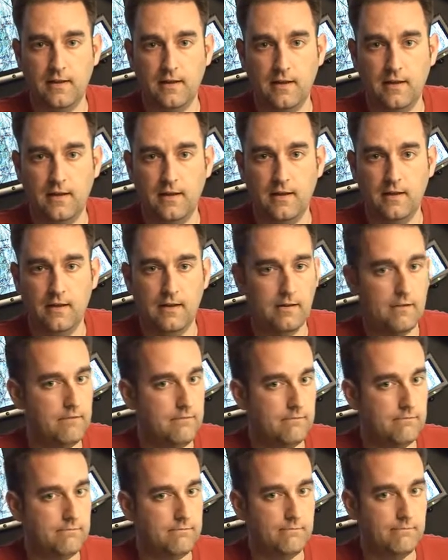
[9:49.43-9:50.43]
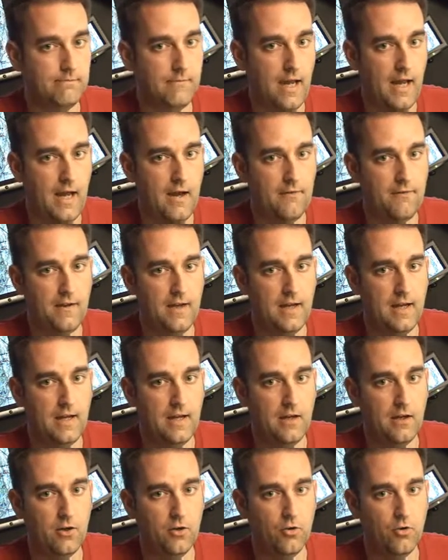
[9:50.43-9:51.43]
Uh, have
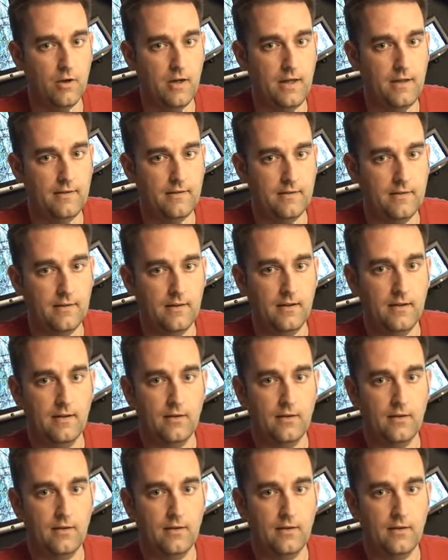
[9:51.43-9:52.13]
a great